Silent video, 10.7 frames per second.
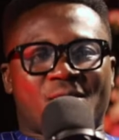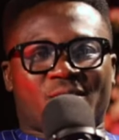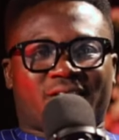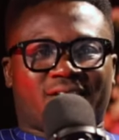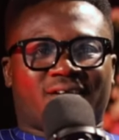
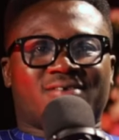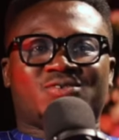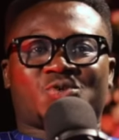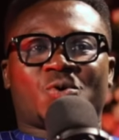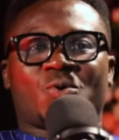Okay,
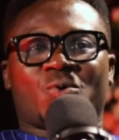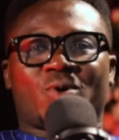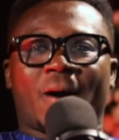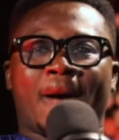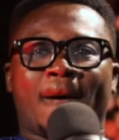
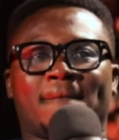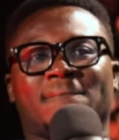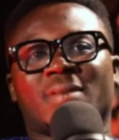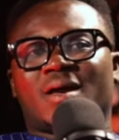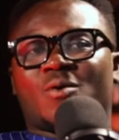so
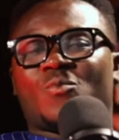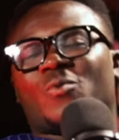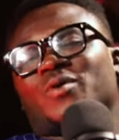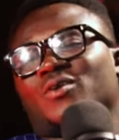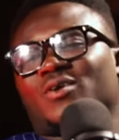um,
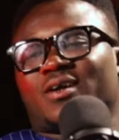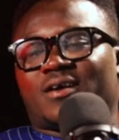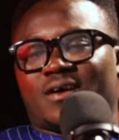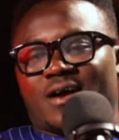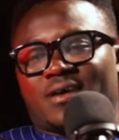when we
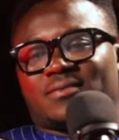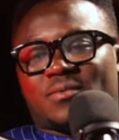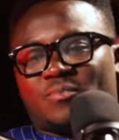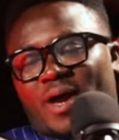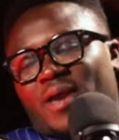look at
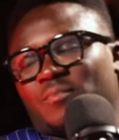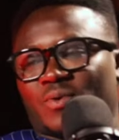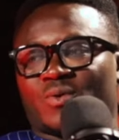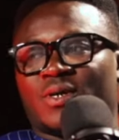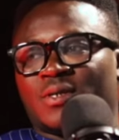the
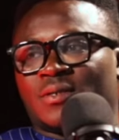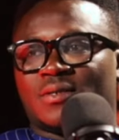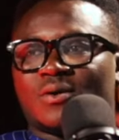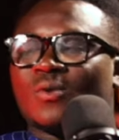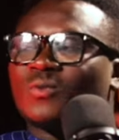Bible in
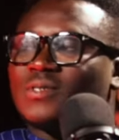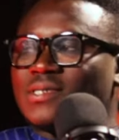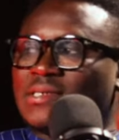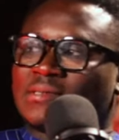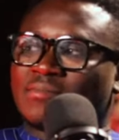the Old
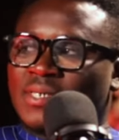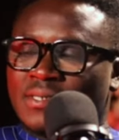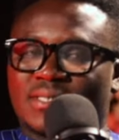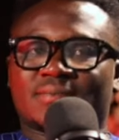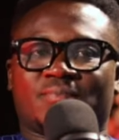
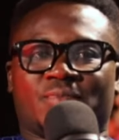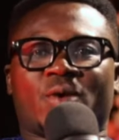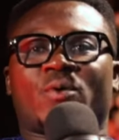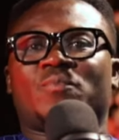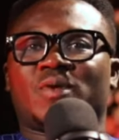Testament, mm.
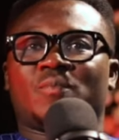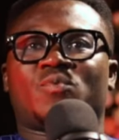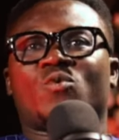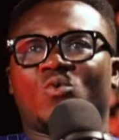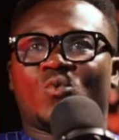there were
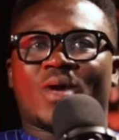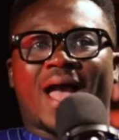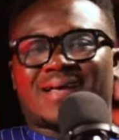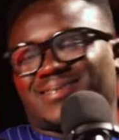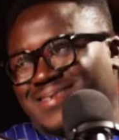people who
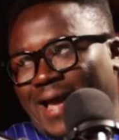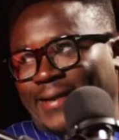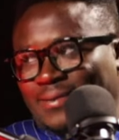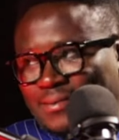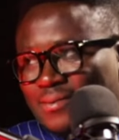were
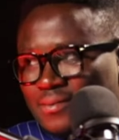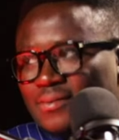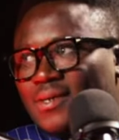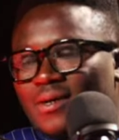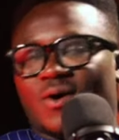assigned,
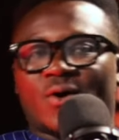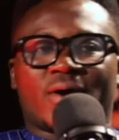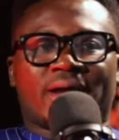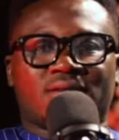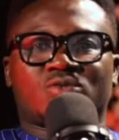mm. all
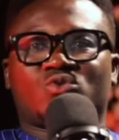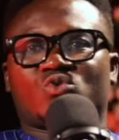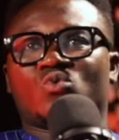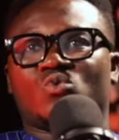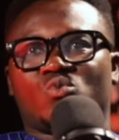right,
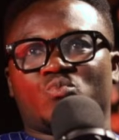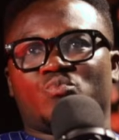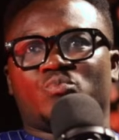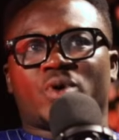to.